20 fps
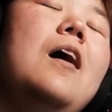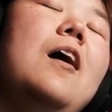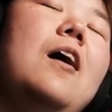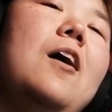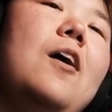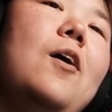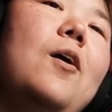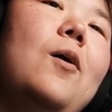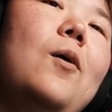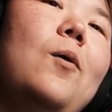
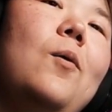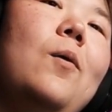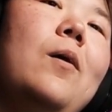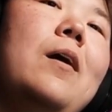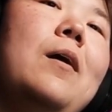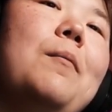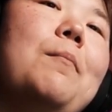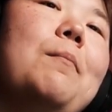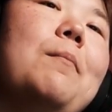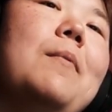
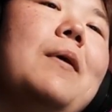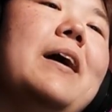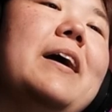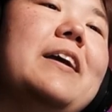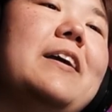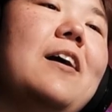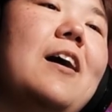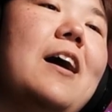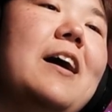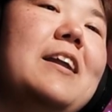Oh my
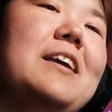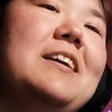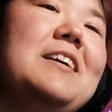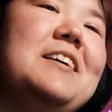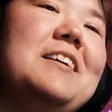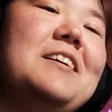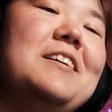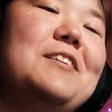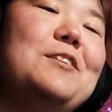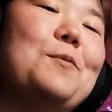God,
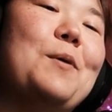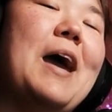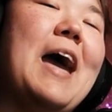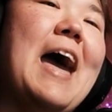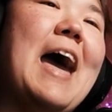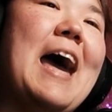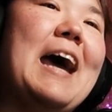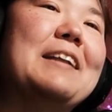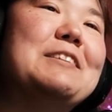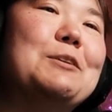Ida, you
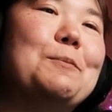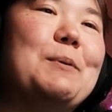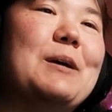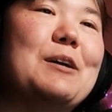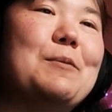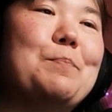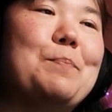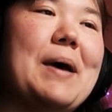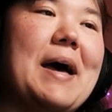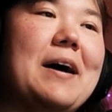had to
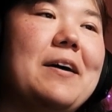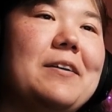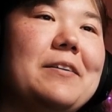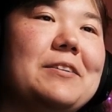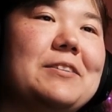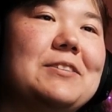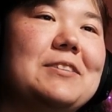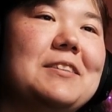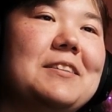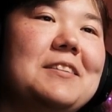pick bells.